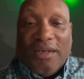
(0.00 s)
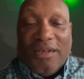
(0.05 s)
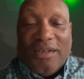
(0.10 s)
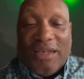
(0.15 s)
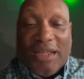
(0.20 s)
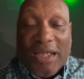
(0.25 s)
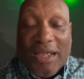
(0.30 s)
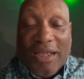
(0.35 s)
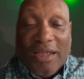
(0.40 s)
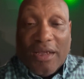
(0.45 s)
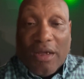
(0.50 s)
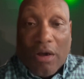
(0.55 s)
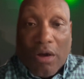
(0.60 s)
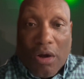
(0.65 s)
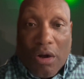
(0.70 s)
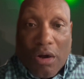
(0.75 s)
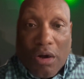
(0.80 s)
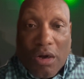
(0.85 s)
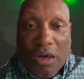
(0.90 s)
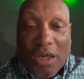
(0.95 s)
they
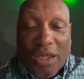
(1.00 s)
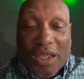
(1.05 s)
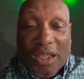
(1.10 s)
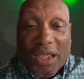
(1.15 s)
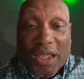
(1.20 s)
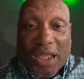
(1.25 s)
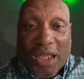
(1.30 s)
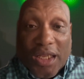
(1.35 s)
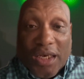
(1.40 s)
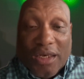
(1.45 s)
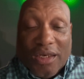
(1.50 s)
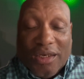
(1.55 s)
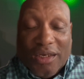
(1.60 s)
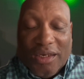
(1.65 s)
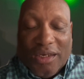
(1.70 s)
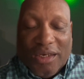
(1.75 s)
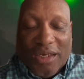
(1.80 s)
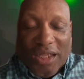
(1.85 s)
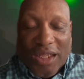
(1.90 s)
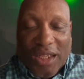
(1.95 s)
are in
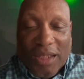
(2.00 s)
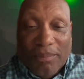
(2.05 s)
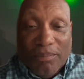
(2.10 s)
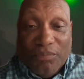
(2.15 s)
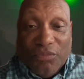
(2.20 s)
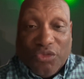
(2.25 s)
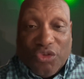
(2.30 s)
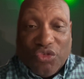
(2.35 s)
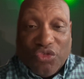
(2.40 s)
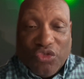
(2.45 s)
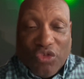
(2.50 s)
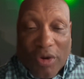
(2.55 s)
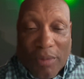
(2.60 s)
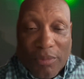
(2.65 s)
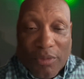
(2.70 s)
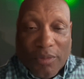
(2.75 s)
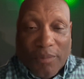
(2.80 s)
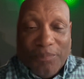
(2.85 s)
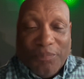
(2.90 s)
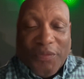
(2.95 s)
deep
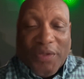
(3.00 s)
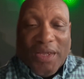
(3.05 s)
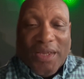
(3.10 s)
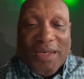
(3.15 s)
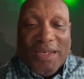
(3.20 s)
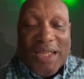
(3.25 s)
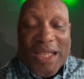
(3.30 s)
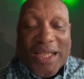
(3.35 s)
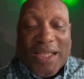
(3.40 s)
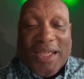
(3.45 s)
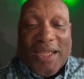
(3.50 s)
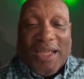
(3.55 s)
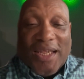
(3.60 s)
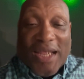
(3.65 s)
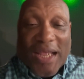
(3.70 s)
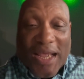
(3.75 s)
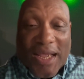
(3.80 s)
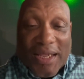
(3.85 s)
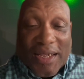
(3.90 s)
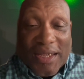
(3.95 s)
trouble. They
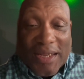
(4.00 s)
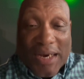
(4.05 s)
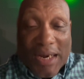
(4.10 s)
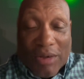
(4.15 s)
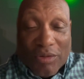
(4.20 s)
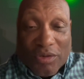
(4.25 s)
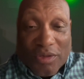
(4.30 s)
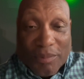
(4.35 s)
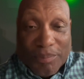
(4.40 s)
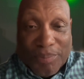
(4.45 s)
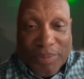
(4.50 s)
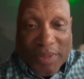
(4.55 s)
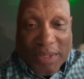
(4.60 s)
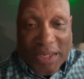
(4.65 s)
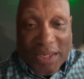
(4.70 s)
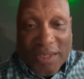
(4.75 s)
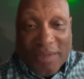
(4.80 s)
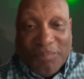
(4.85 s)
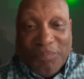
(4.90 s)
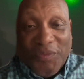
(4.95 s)
can't get out to
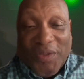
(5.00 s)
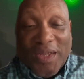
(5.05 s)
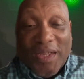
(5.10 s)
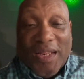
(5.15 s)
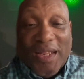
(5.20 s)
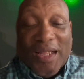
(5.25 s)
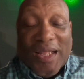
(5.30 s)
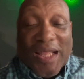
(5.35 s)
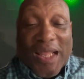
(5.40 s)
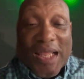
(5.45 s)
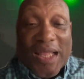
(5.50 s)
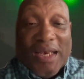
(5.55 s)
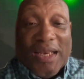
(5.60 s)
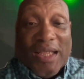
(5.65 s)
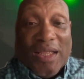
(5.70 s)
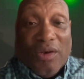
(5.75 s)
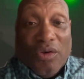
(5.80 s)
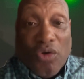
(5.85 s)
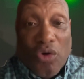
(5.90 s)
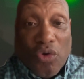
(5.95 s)
play. And
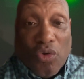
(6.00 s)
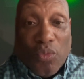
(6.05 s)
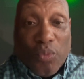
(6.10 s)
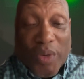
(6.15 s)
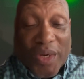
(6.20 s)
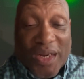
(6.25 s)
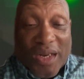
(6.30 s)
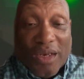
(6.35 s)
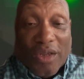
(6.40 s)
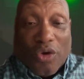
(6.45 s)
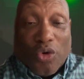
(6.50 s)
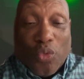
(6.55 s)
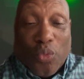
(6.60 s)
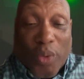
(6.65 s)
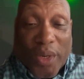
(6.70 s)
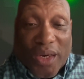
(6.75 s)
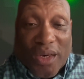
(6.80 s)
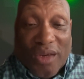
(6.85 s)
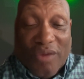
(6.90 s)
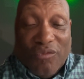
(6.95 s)
they know when their
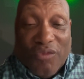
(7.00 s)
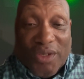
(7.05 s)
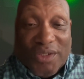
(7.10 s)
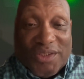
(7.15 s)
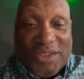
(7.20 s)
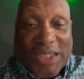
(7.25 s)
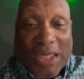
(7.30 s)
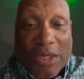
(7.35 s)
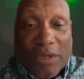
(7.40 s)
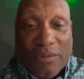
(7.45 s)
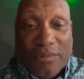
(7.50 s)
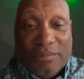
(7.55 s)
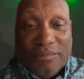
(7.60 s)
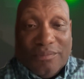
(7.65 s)
liquidity runs out,